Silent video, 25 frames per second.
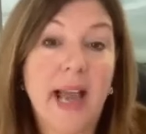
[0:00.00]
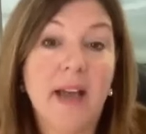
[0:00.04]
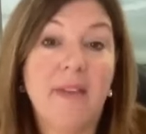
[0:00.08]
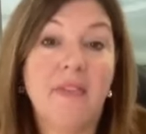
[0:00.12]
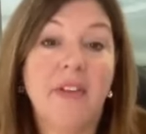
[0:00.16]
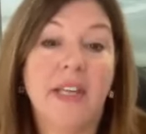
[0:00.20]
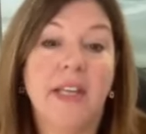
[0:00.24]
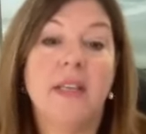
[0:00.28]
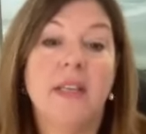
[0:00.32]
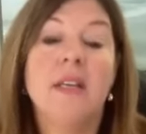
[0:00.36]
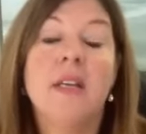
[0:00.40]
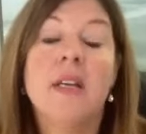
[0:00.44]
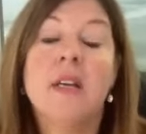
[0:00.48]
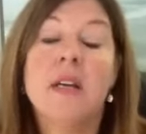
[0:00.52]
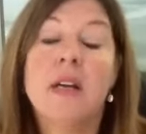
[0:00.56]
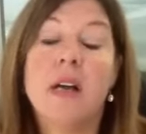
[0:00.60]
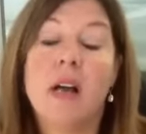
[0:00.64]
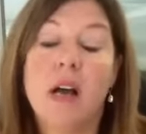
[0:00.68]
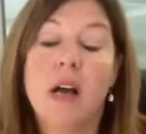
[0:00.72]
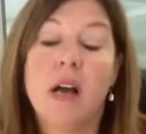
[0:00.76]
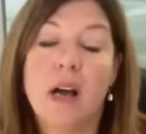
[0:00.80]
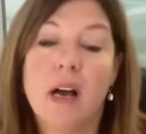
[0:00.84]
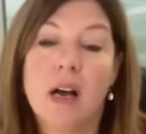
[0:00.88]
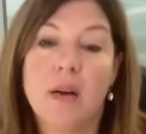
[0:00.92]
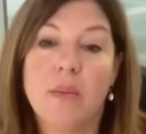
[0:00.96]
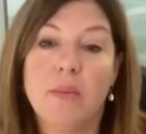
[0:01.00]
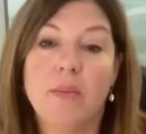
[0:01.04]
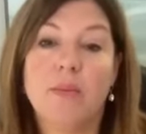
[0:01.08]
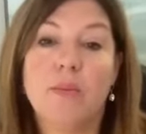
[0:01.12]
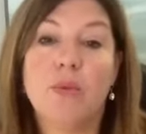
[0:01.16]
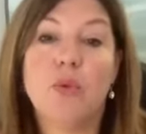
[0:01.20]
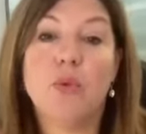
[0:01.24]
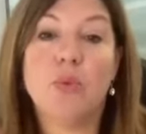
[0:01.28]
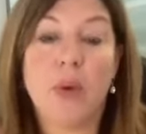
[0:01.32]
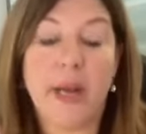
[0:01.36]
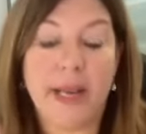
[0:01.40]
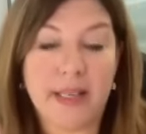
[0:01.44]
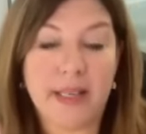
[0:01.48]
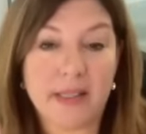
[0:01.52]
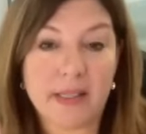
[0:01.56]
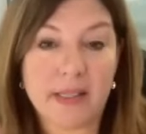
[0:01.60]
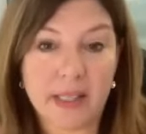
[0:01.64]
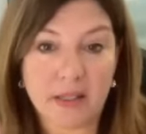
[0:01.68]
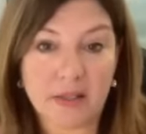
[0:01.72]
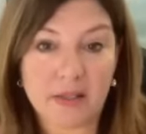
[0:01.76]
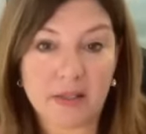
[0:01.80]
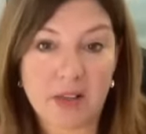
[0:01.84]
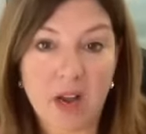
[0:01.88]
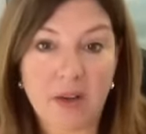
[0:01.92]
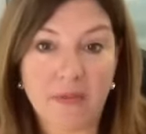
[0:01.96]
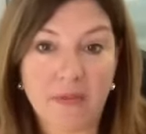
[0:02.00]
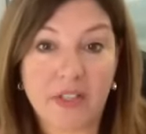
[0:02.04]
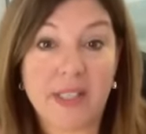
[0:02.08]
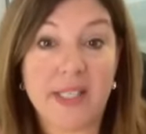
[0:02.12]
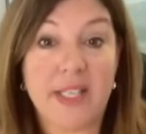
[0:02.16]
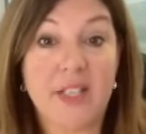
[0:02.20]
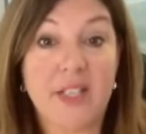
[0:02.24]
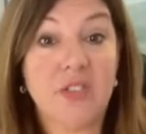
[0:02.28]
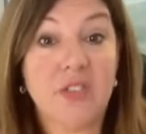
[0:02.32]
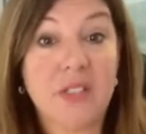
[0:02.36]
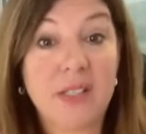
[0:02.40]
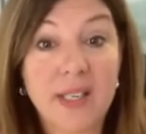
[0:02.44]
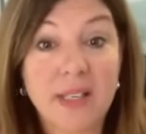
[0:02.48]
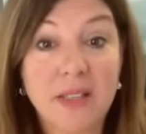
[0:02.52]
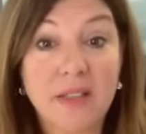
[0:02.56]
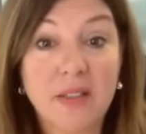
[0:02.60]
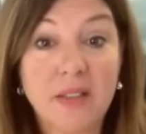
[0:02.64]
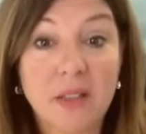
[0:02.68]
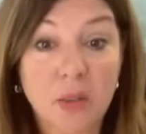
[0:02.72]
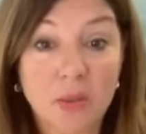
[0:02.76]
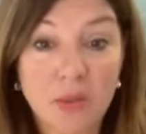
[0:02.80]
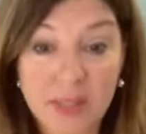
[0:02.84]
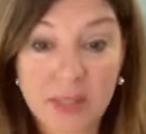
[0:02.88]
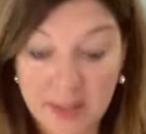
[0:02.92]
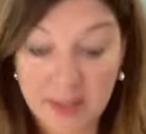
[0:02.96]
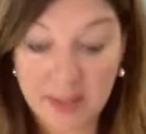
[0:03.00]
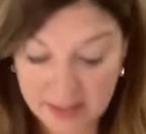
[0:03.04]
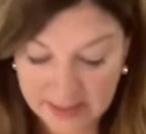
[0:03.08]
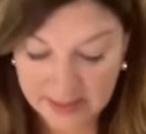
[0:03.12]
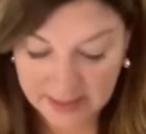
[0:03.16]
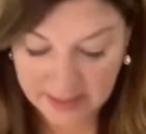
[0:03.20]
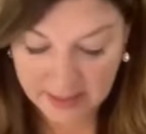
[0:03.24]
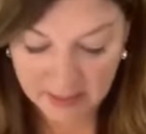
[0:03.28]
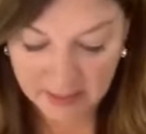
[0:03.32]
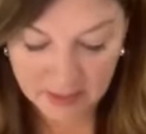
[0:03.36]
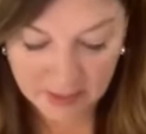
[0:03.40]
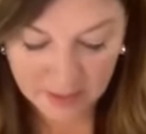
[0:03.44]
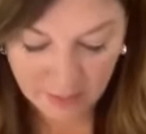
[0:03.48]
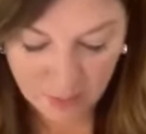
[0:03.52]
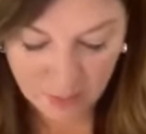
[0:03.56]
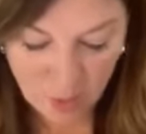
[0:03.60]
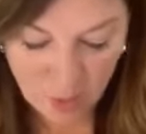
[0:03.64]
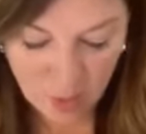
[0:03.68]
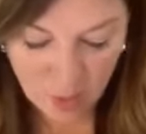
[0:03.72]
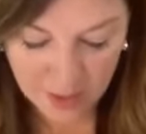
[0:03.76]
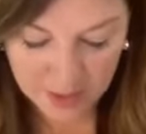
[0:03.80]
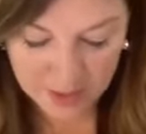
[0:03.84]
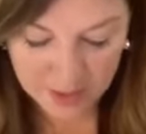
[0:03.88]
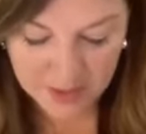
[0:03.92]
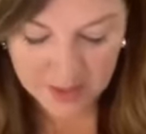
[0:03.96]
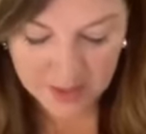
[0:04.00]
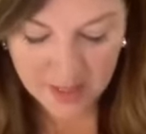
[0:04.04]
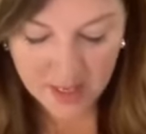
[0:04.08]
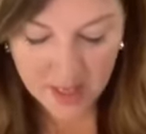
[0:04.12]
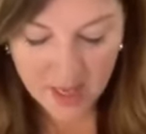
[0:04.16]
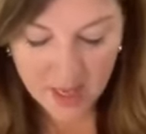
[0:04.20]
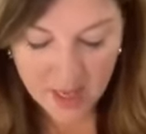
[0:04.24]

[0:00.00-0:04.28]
having great sales conversations and closing the deals, of course.